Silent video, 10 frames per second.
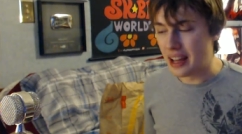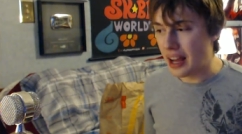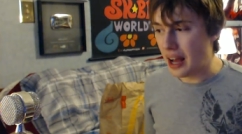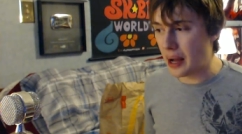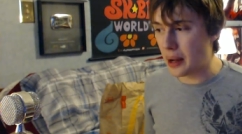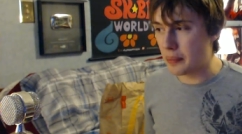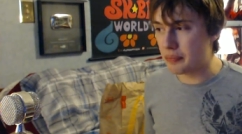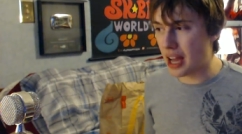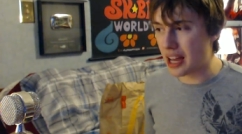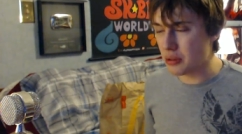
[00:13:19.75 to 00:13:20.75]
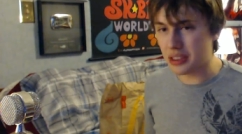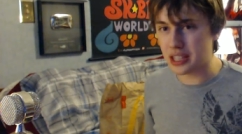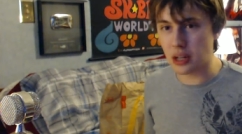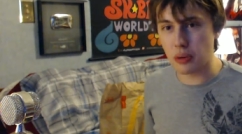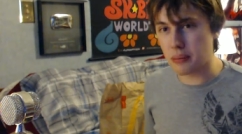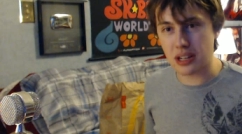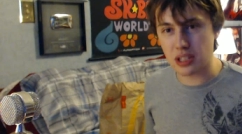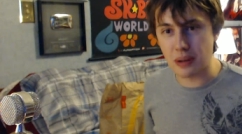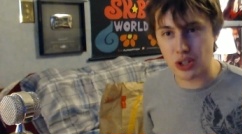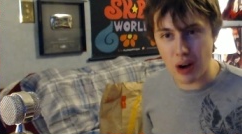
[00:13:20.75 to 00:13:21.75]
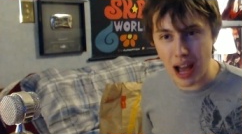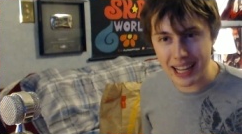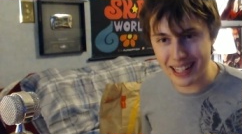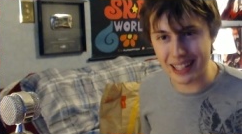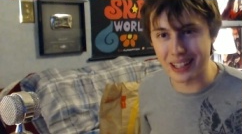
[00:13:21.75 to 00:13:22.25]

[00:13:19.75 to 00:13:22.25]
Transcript: um, I don't think there would have been as much rioting.